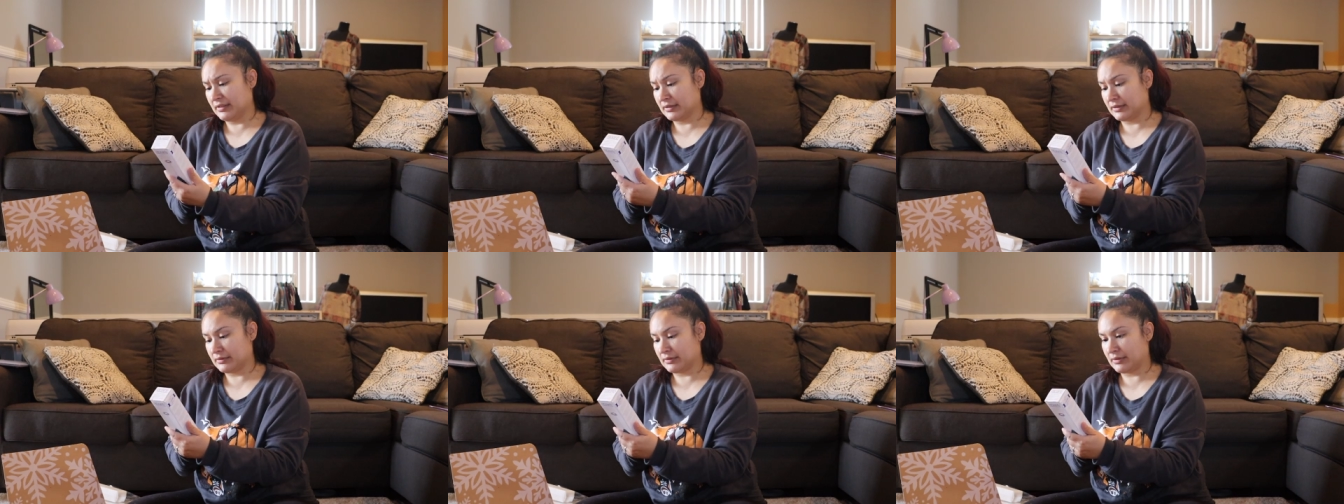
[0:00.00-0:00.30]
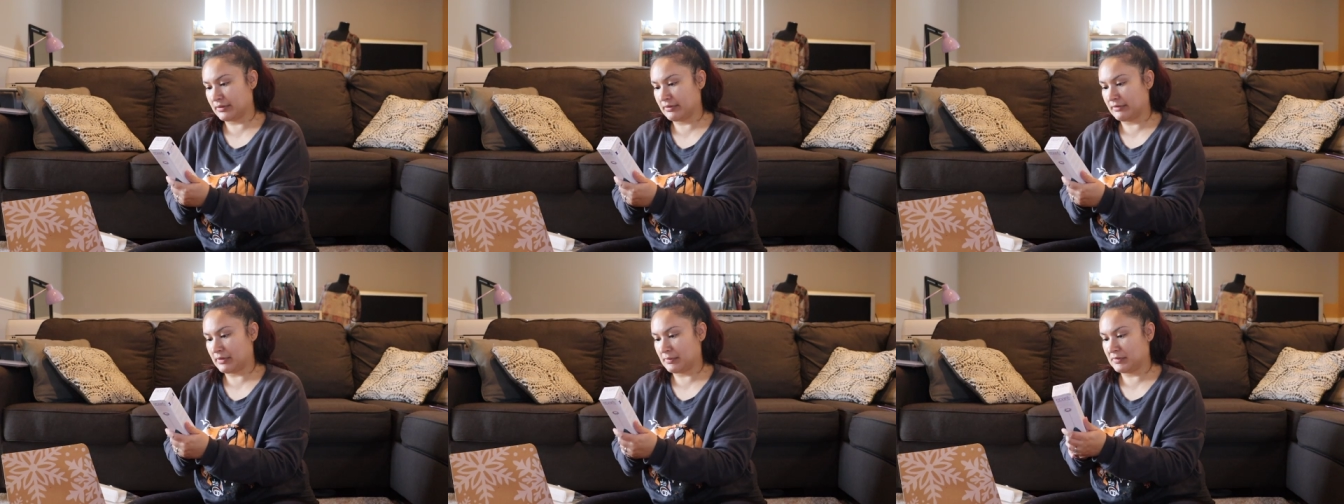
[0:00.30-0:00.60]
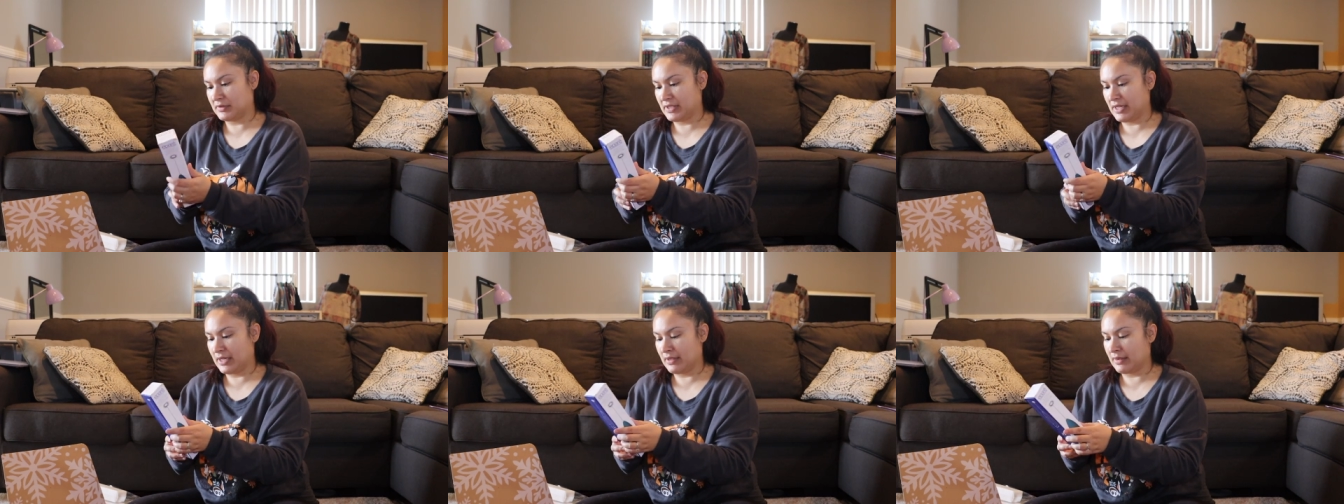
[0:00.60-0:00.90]
I don't know if I'm
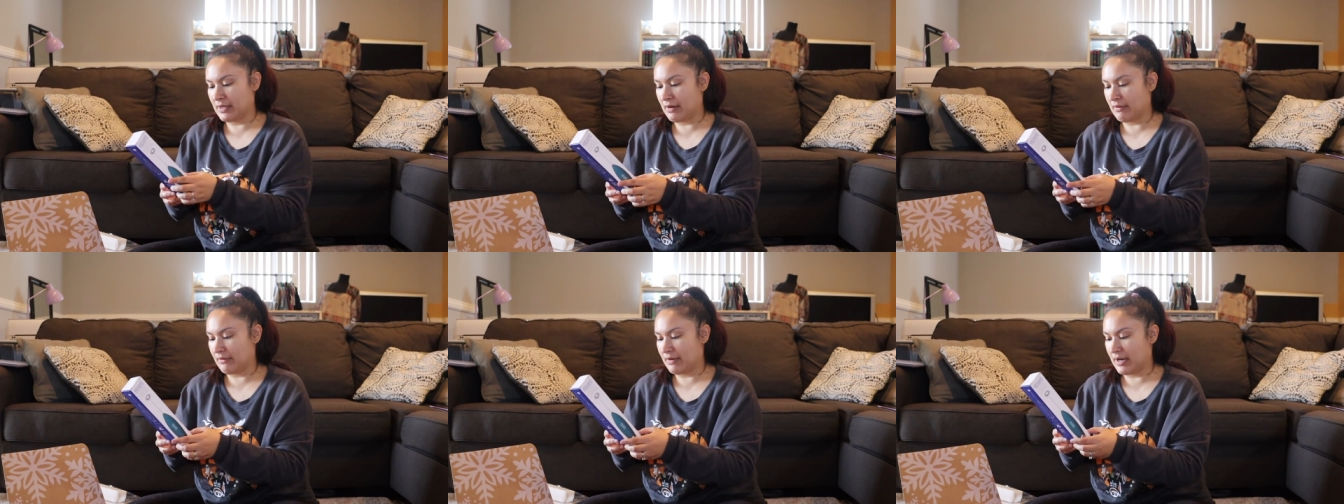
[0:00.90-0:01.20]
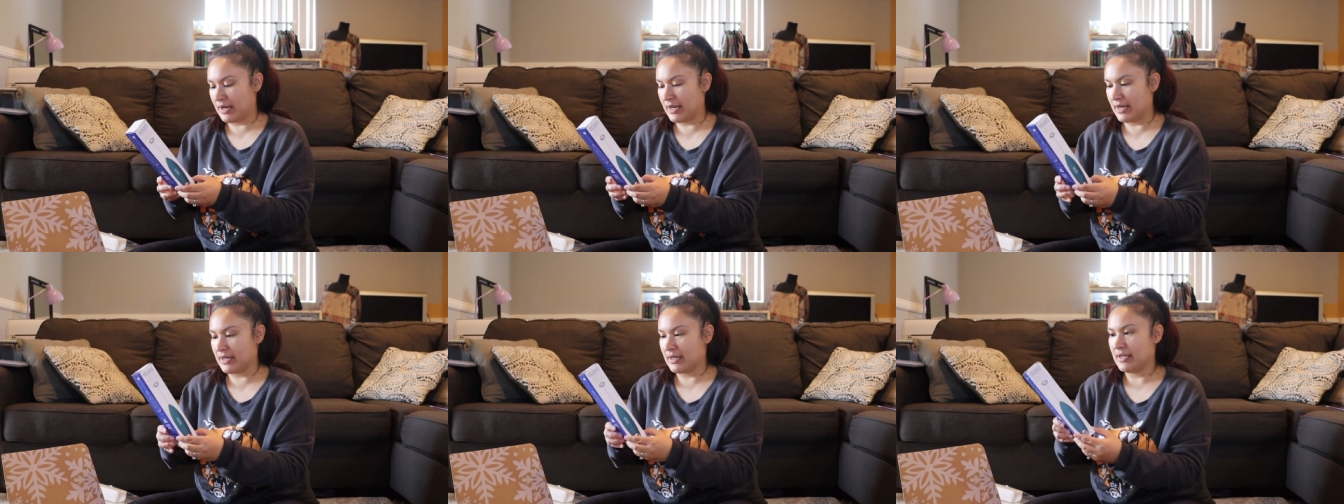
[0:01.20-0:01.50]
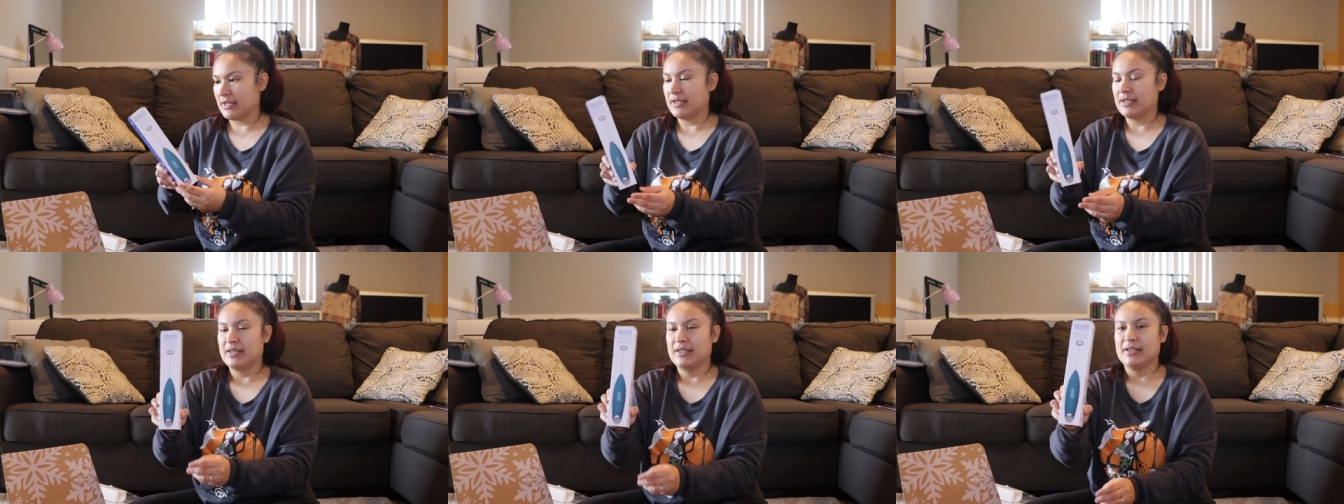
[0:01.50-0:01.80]
saying that right.
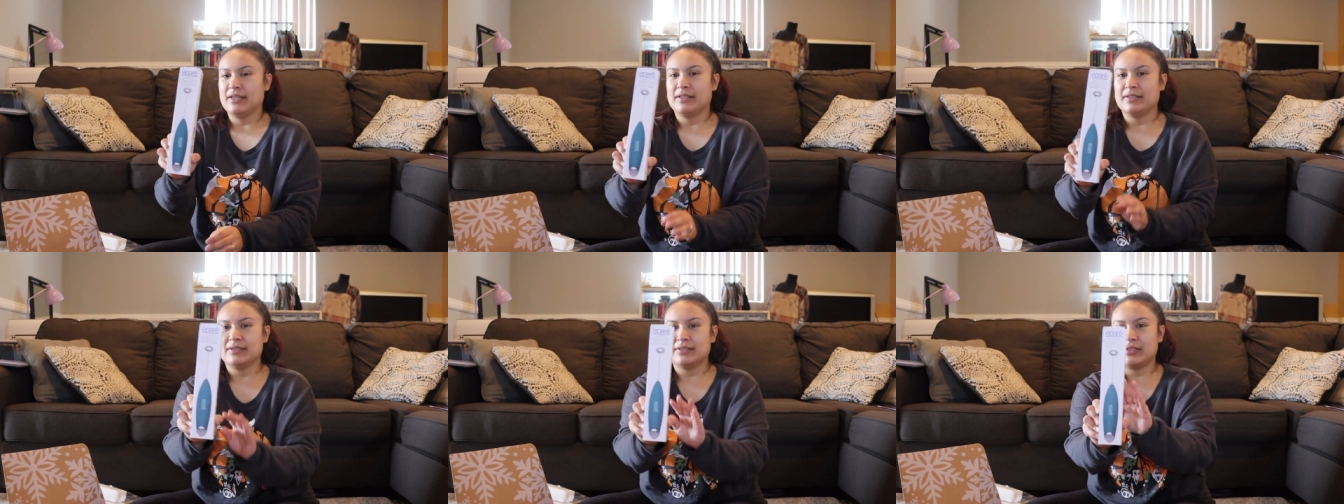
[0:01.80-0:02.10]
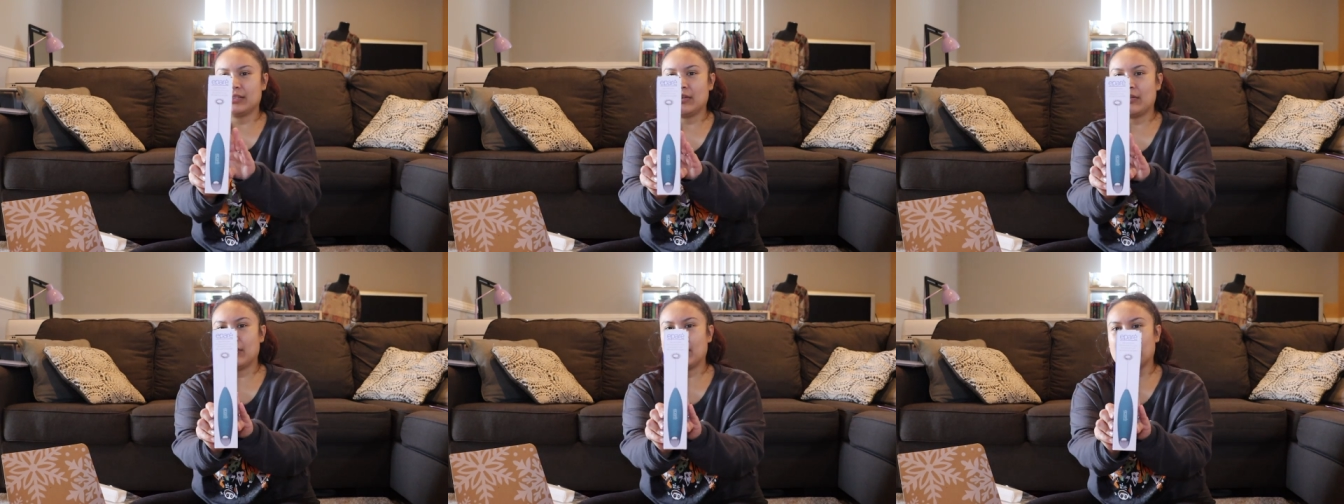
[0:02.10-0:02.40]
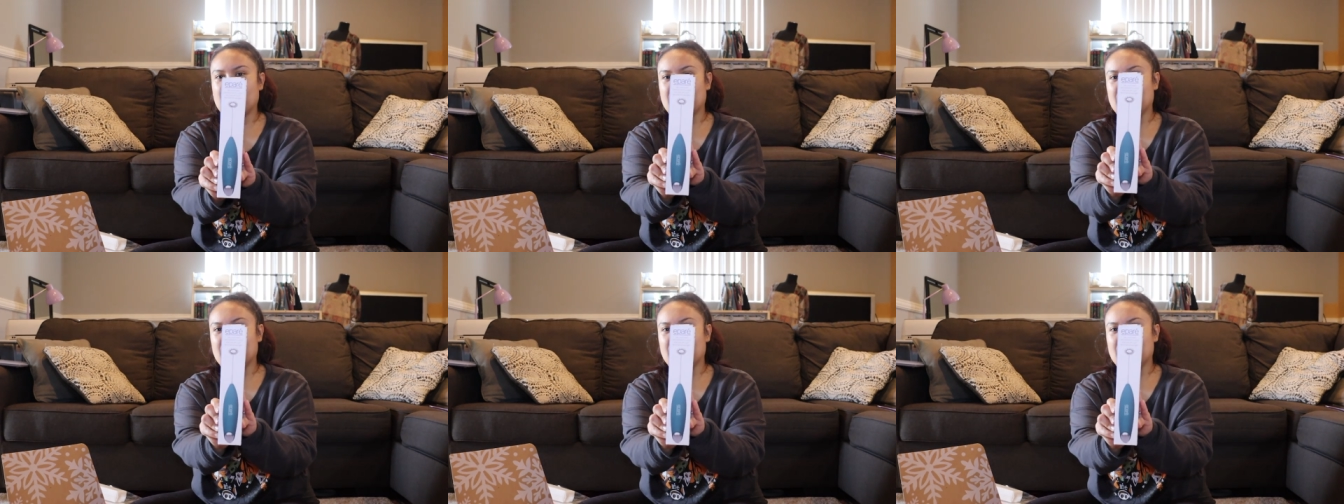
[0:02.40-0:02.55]
So